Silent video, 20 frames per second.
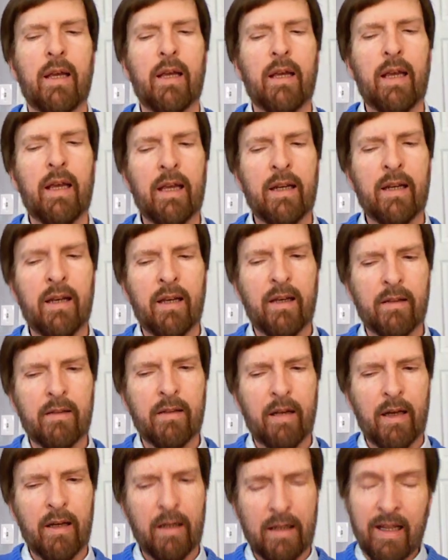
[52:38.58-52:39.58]
And
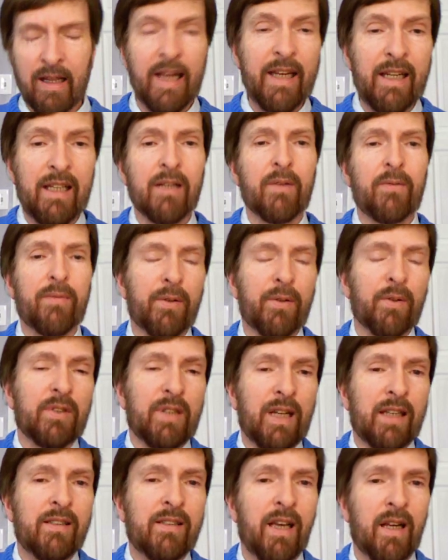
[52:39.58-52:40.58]
I'd like you to first
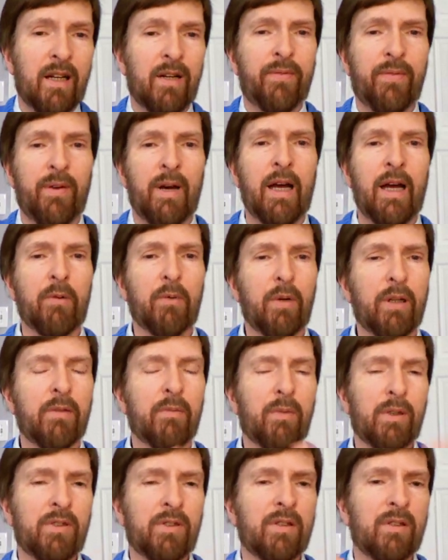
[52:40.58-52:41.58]
identify
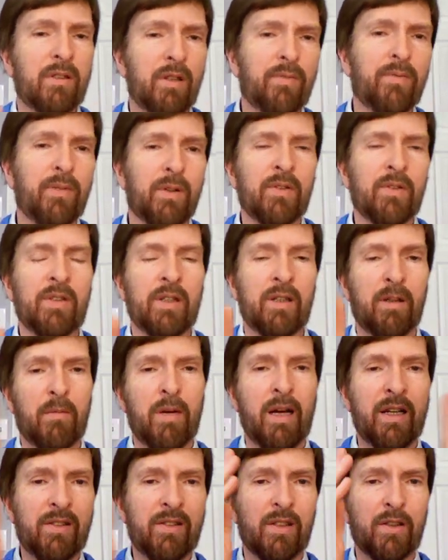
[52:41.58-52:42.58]
what's the difference in the
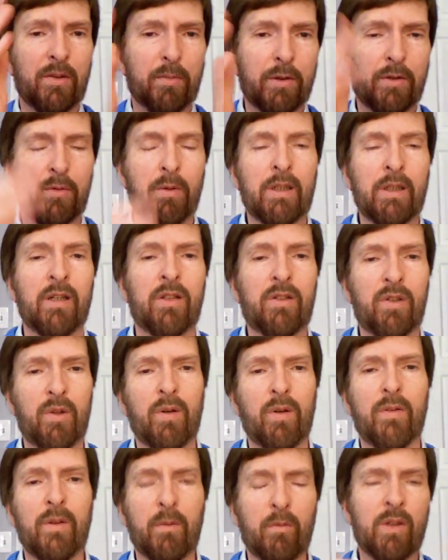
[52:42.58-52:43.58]
mindsets between the
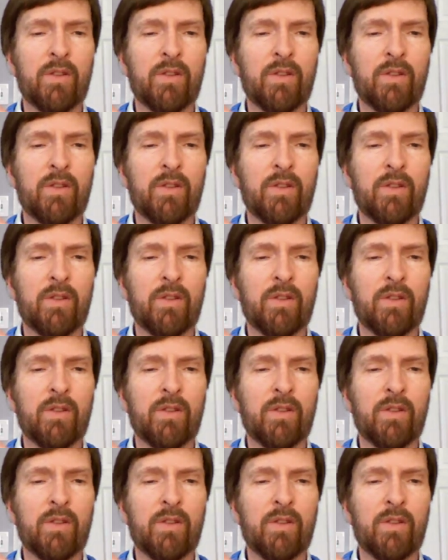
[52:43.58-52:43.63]
two of them,